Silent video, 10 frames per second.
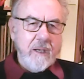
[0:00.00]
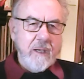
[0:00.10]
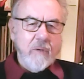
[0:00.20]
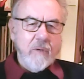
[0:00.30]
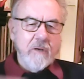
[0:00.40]

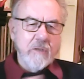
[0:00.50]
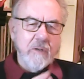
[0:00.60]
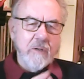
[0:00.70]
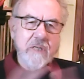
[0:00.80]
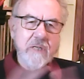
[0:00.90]
whereas they're
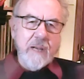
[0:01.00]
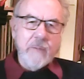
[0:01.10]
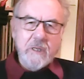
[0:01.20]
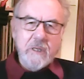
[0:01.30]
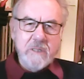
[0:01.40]
on the
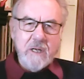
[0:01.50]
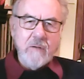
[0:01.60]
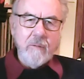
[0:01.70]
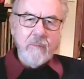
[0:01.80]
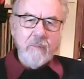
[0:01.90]
same
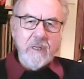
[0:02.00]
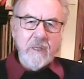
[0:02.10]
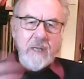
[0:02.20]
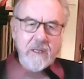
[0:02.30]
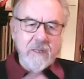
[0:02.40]
continuum. You
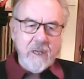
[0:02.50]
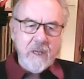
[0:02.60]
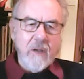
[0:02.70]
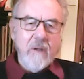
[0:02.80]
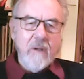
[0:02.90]
need to
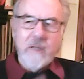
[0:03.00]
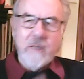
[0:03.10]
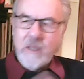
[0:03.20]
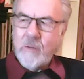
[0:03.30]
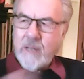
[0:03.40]
know that
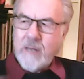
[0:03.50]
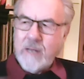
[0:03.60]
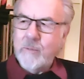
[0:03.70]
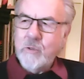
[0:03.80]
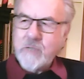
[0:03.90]
you and
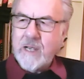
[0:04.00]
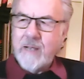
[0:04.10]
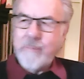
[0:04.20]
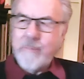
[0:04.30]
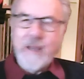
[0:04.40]
animals
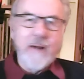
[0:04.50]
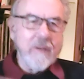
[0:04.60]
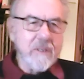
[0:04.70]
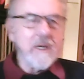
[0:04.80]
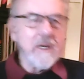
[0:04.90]
are part of
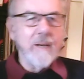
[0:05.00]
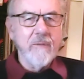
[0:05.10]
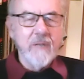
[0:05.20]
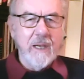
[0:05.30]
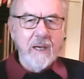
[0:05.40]
the same
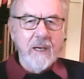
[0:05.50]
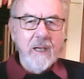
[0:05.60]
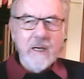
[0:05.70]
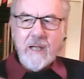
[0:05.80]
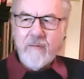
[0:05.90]
thing.
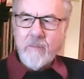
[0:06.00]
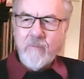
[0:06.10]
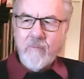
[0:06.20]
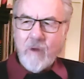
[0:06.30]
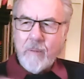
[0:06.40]
They have the
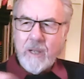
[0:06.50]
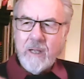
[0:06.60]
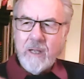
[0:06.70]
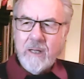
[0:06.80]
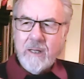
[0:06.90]
proper
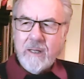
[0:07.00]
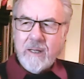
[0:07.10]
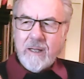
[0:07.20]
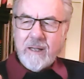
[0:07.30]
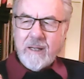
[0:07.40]

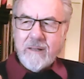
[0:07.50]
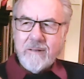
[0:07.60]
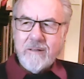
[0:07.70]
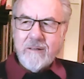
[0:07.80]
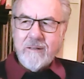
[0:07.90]

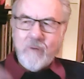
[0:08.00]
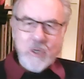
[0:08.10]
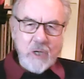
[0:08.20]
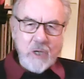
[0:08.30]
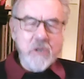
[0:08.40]

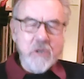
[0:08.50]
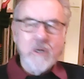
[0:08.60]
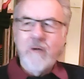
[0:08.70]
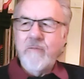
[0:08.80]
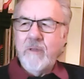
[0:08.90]
appreciation
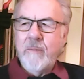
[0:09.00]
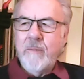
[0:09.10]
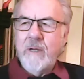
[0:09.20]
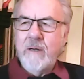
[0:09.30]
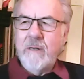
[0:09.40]
of them
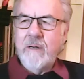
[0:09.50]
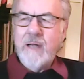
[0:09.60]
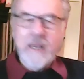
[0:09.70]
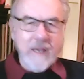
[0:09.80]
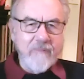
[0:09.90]
and
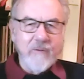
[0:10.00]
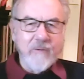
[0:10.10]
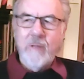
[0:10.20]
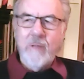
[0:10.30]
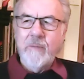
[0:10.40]
liking
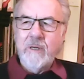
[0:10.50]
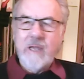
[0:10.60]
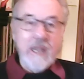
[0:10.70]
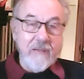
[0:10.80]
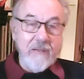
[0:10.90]
for them and
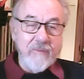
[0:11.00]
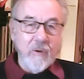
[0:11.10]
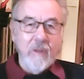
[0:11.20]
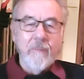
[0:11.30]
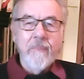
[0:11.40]
care for them